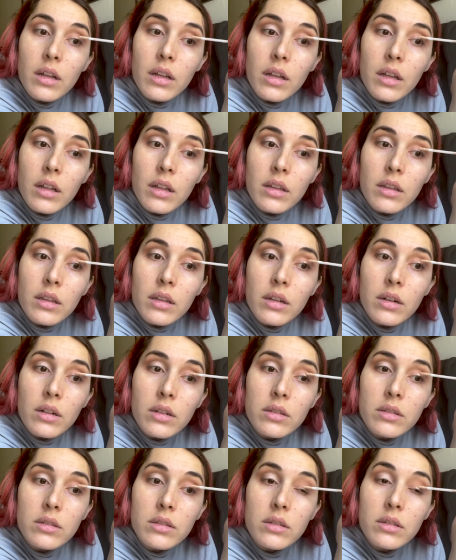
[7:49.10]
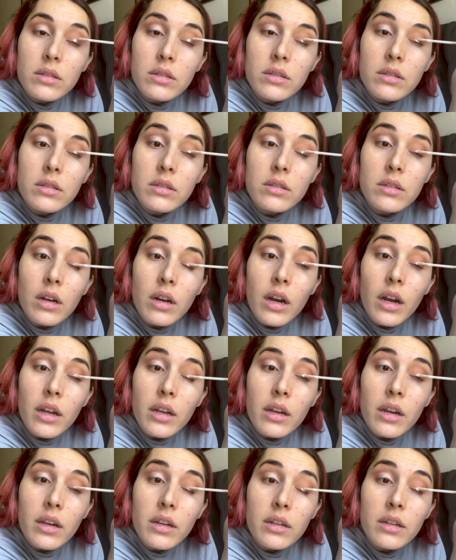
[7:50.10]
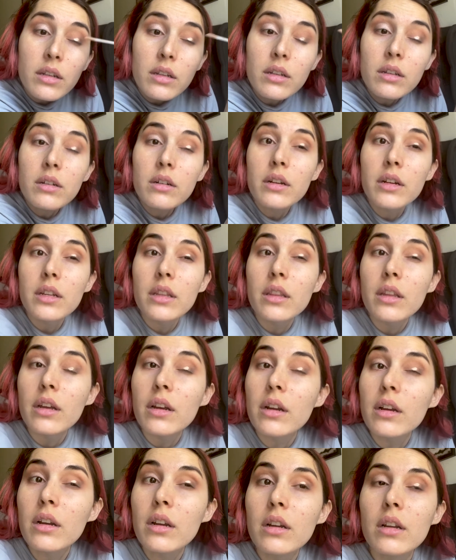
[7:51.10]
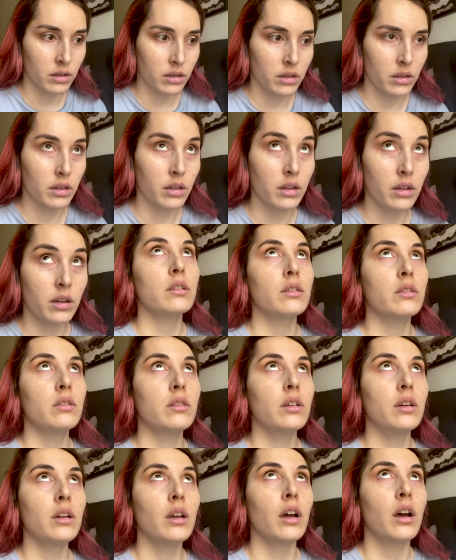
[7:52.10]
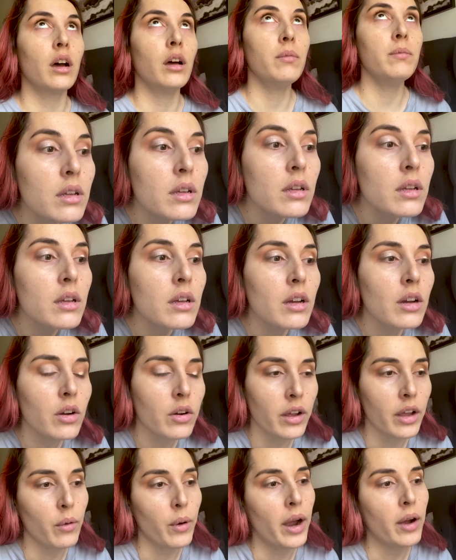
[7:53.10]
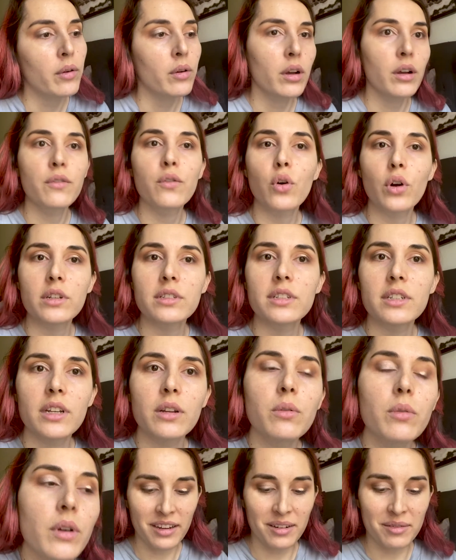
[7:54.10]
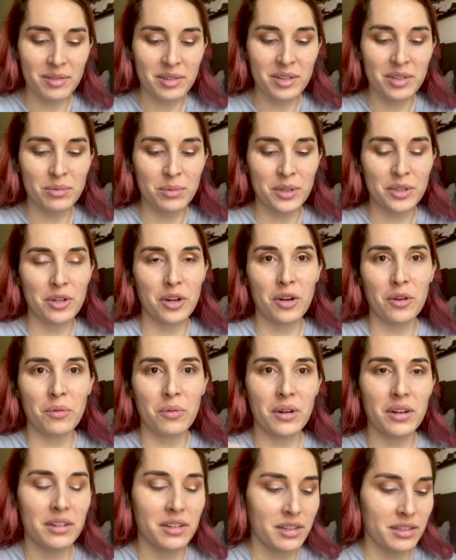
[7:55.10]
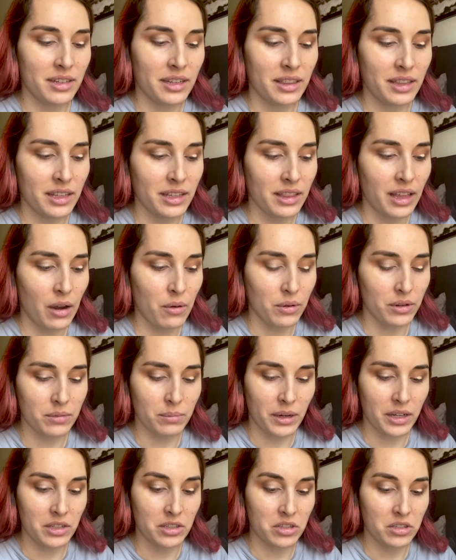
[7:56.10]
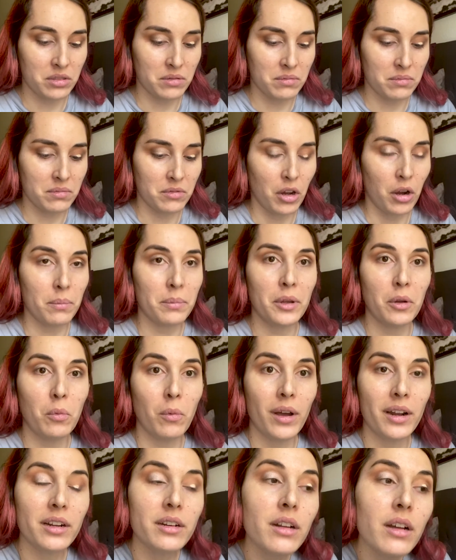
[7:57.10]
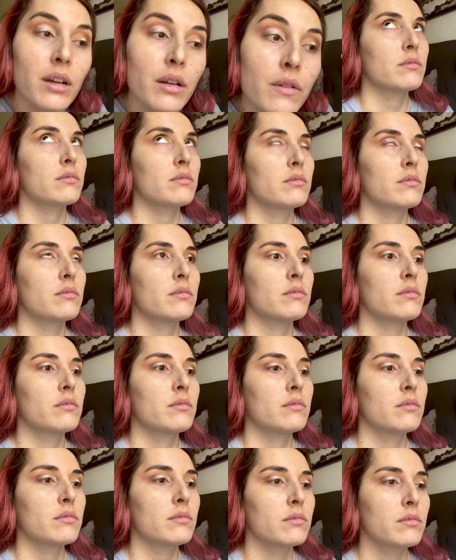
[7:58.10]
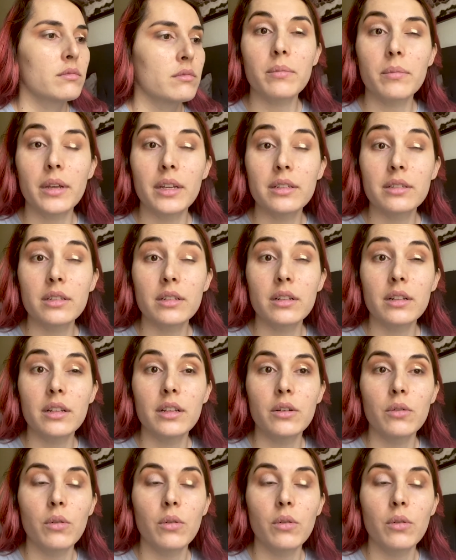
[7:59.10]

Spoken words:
a little dot kind of right there. And then you look up. Okay, wow, of course it didn't work. I'm gonna use my Tarte one because I think that one might just not be wet enough. Basically, you